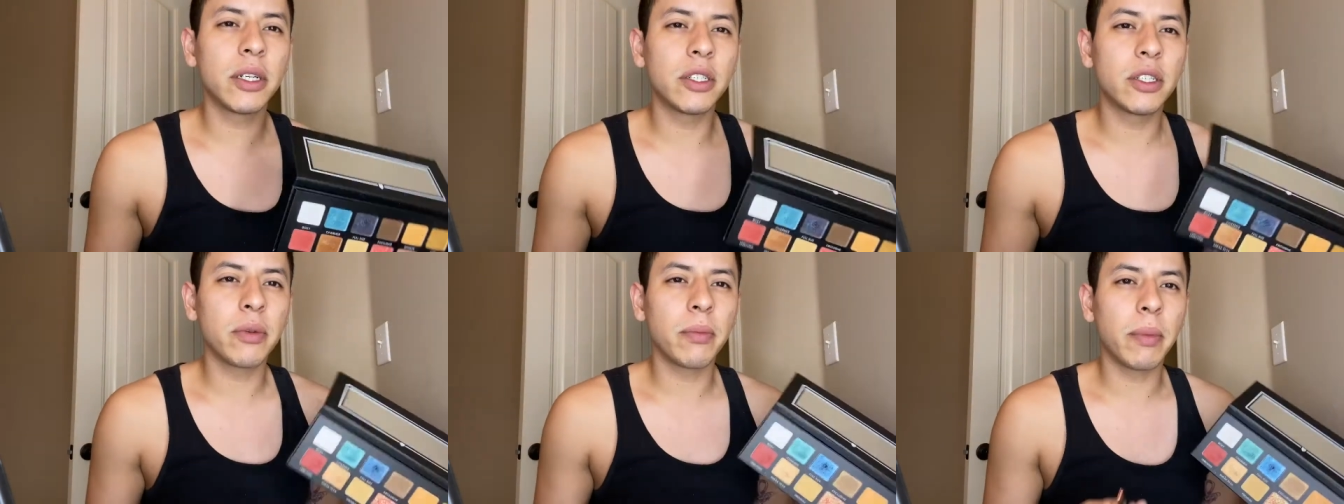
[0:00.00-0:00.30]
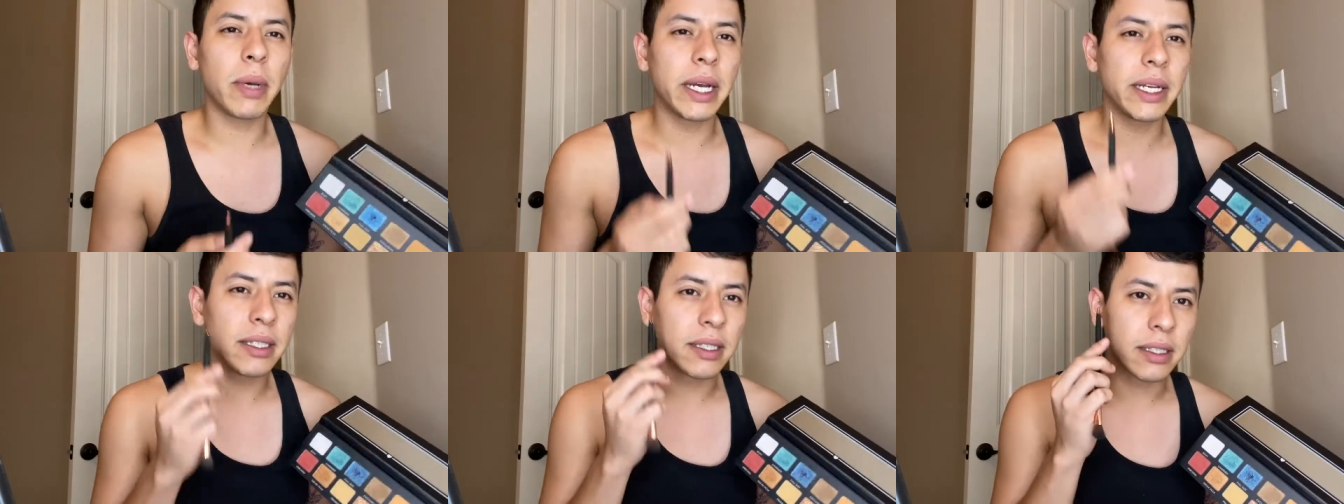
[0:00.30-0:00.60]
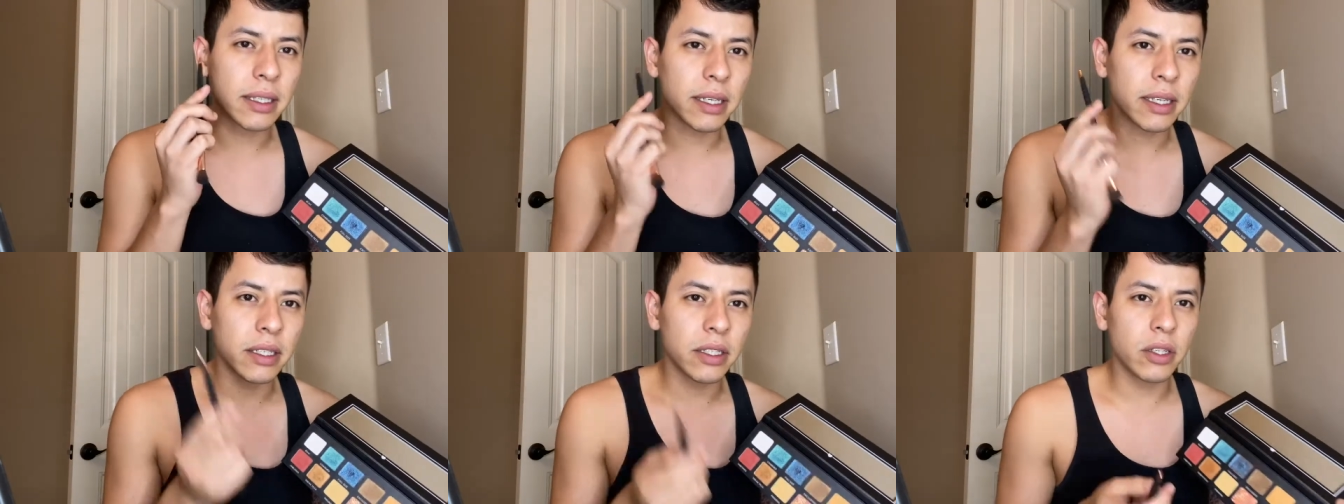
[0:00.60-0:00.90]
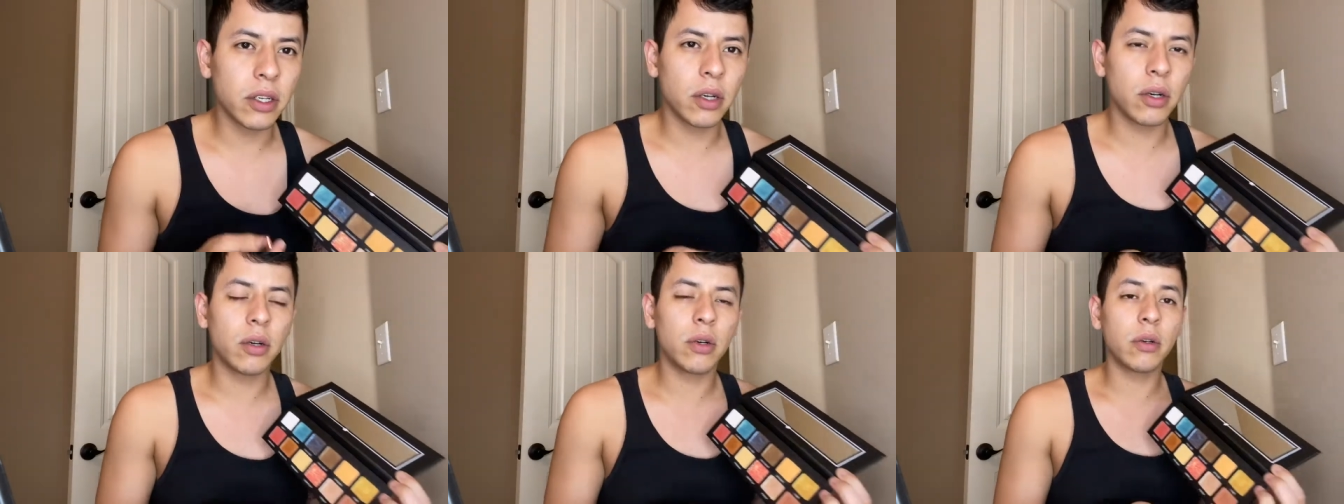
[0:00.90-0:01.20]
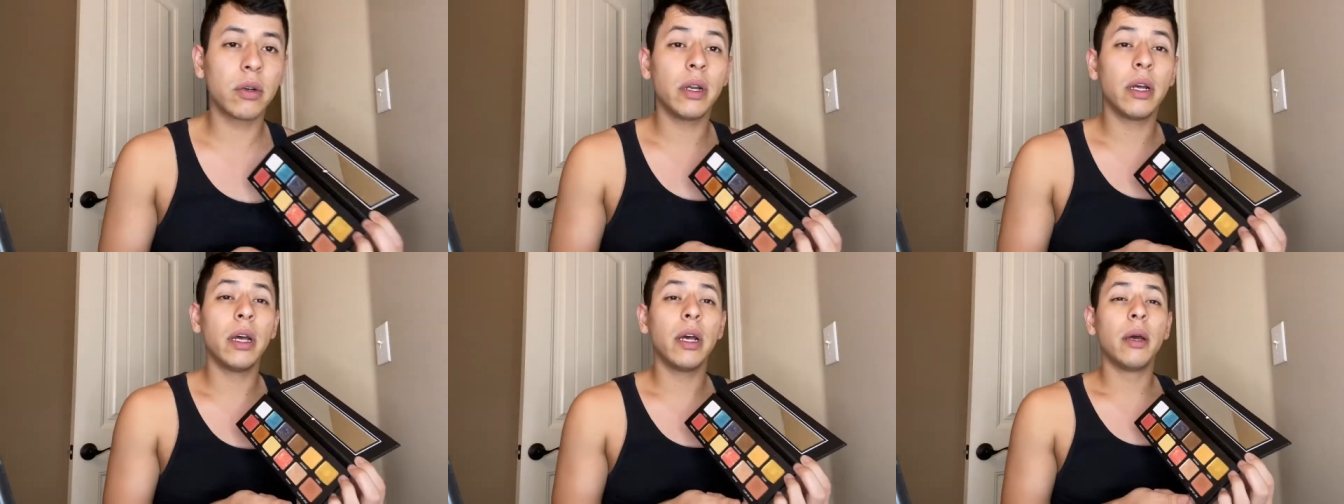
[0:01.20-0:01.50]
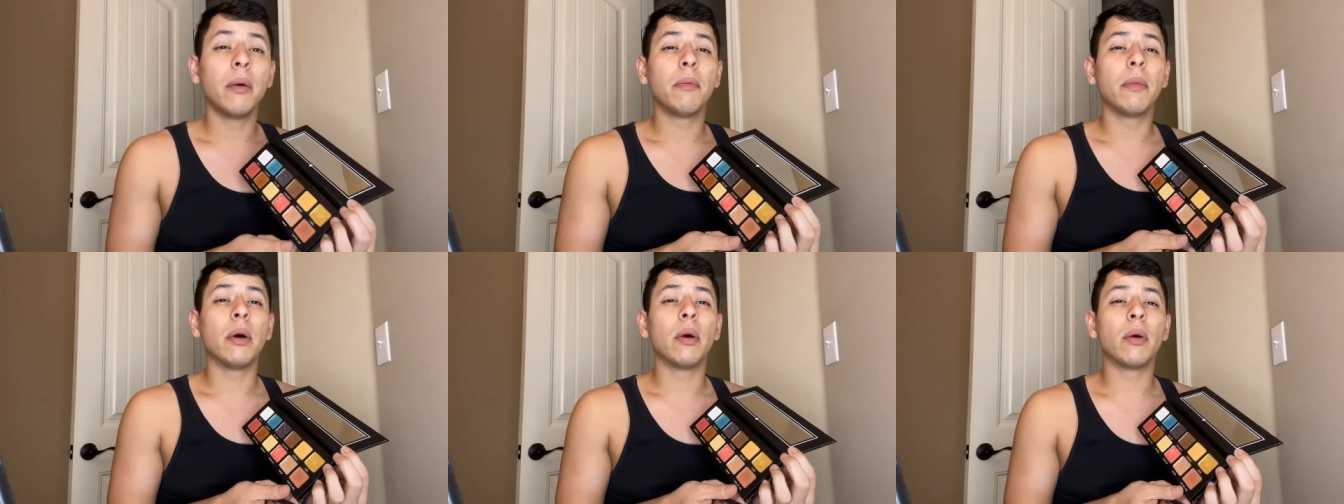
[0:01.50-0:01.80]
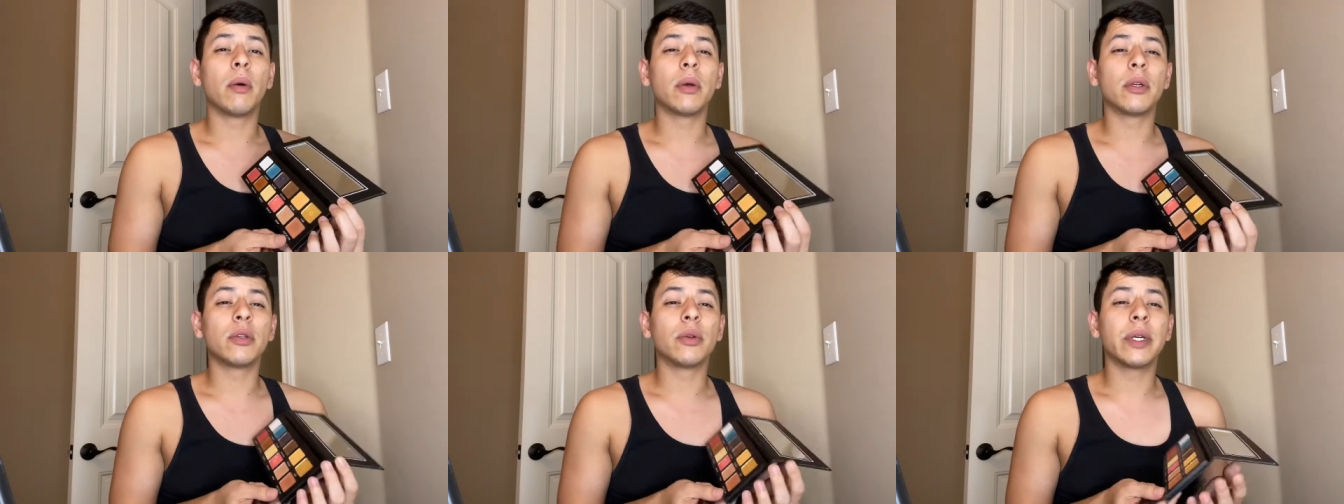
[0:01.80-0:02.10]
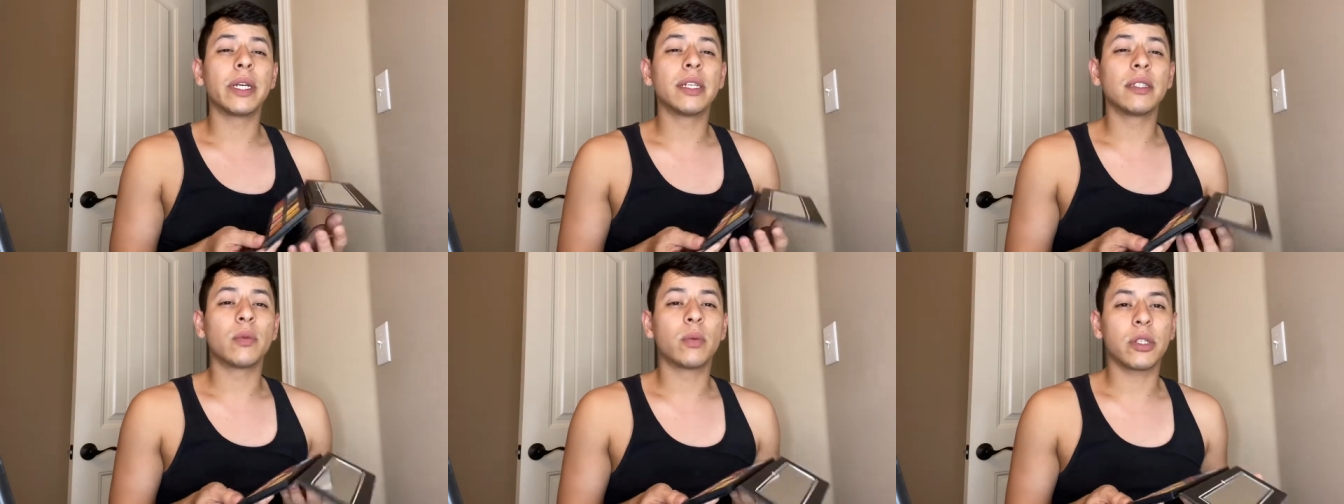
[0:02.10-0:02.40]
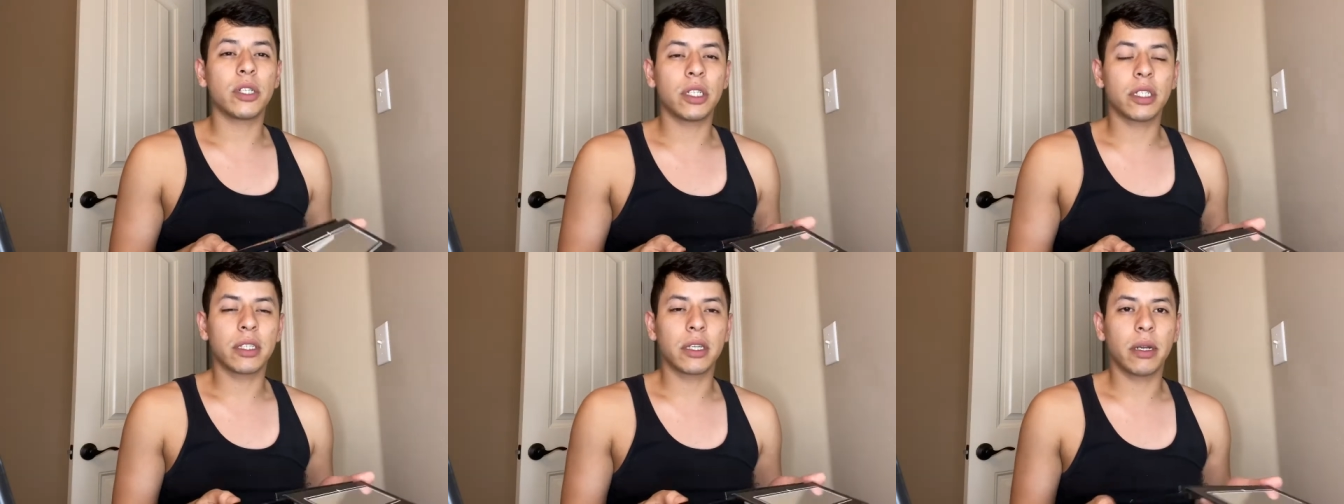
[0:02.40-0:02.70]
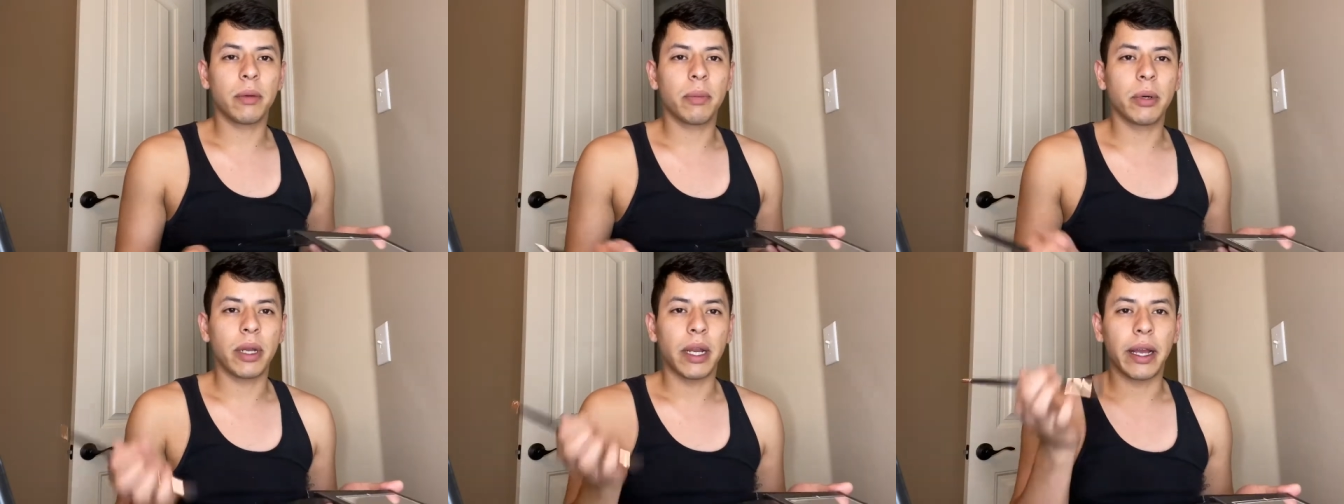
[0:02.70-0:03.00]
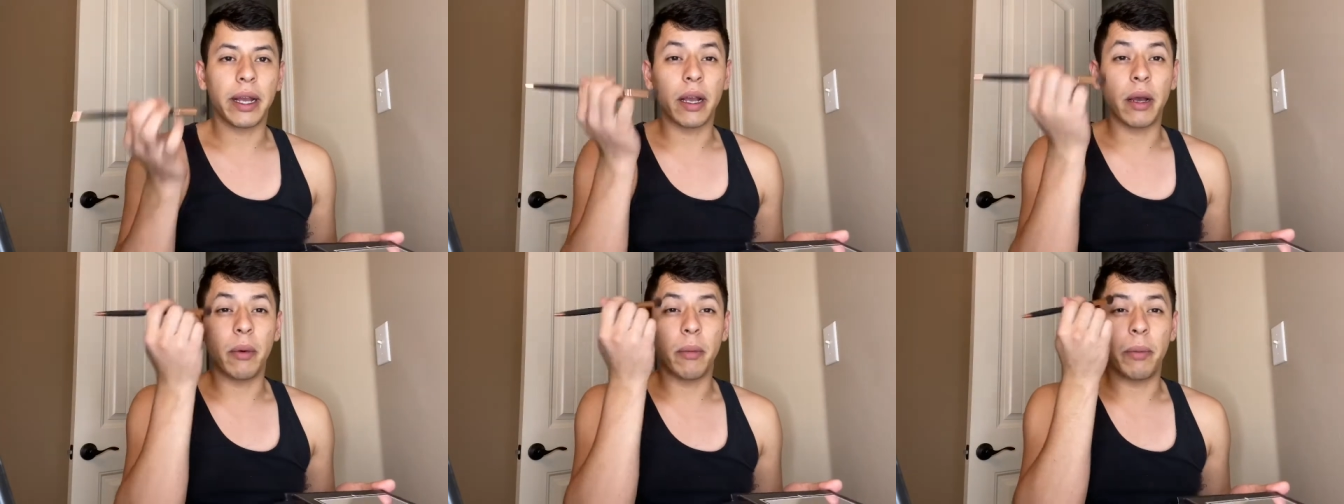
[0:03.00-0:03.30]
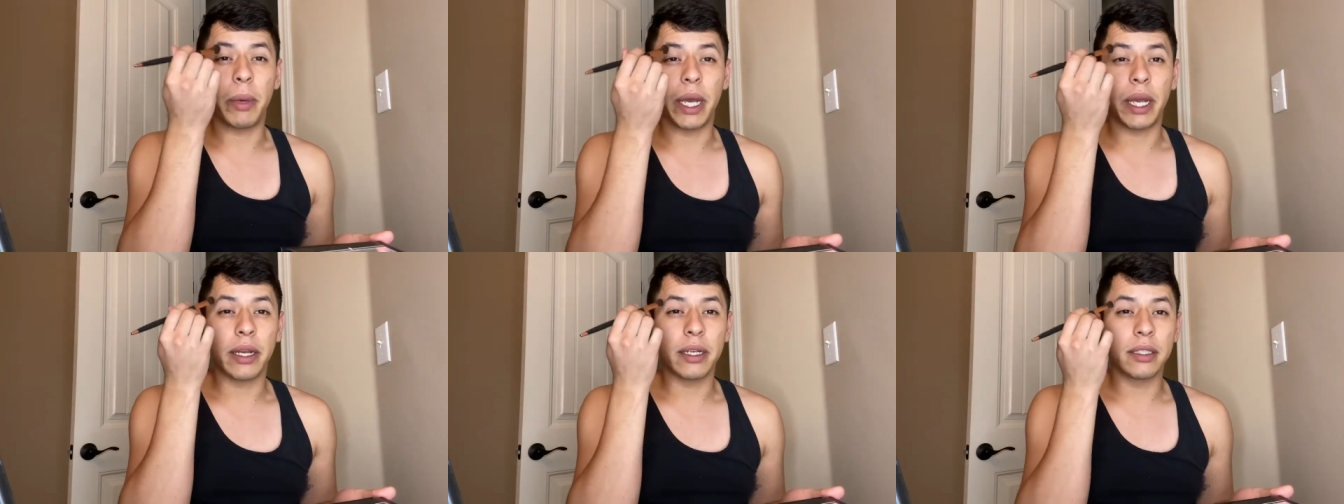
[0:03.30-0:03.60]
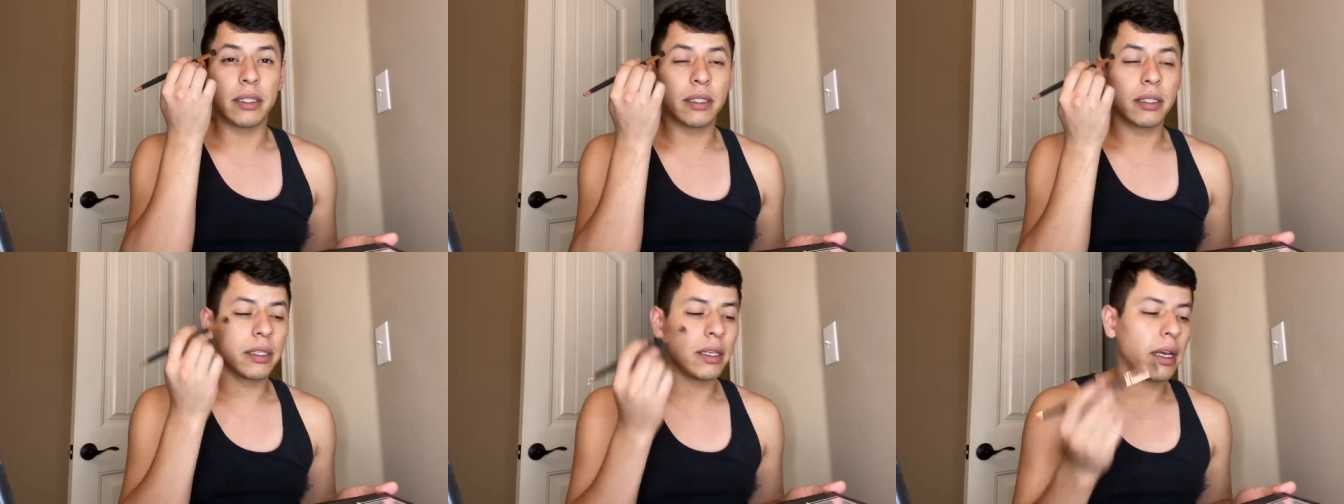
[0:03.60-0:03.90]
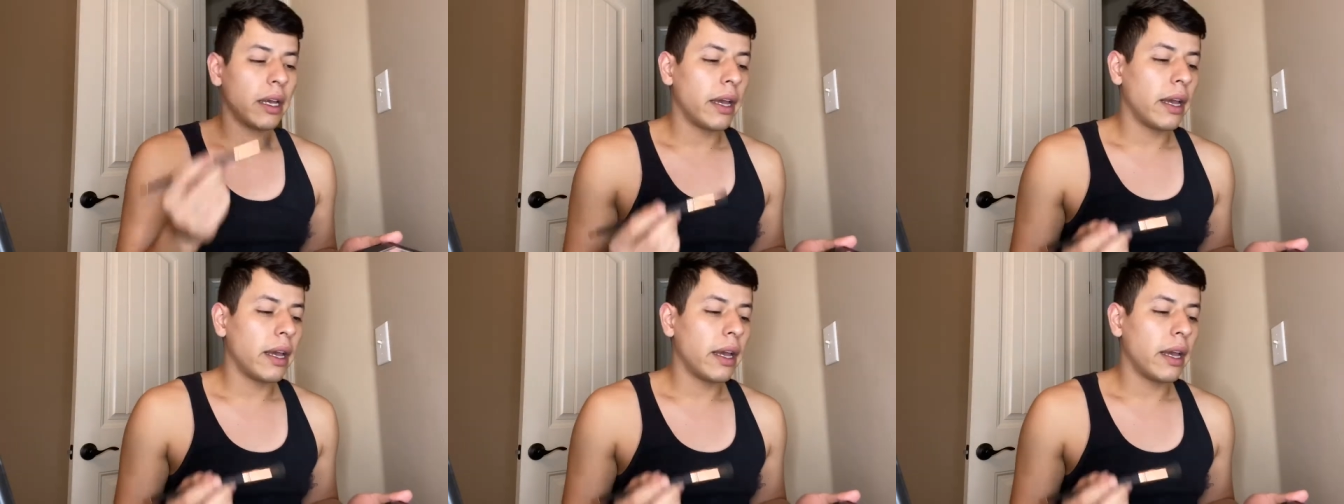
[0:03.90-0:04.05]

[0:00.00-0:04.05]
to my skin tone, but what we're doing is we're just gonna put like a base.